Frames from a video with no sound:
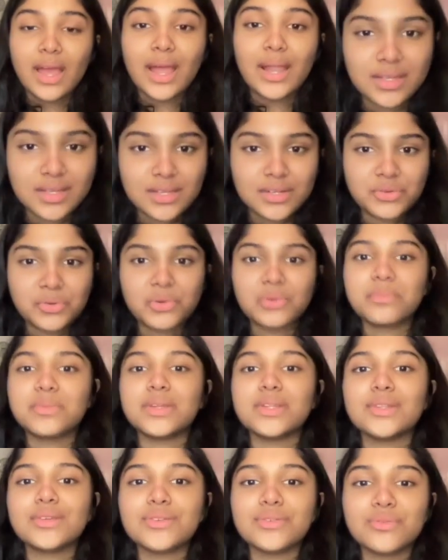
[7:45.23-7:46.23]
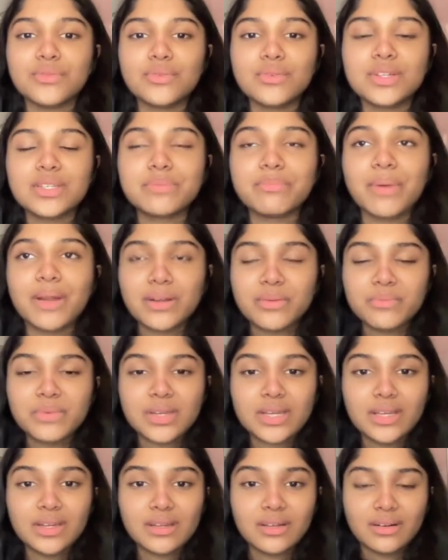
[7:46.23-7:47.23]
and he told me that it's better
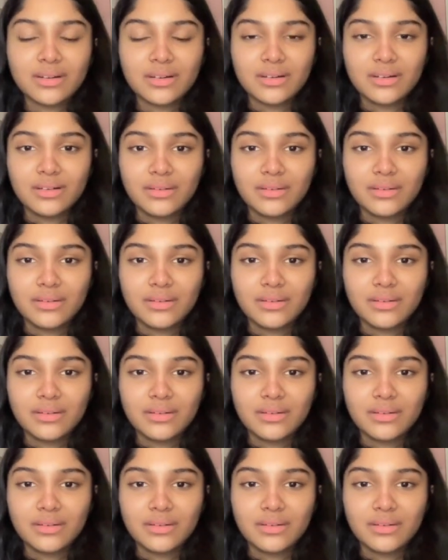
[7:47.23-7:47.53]
we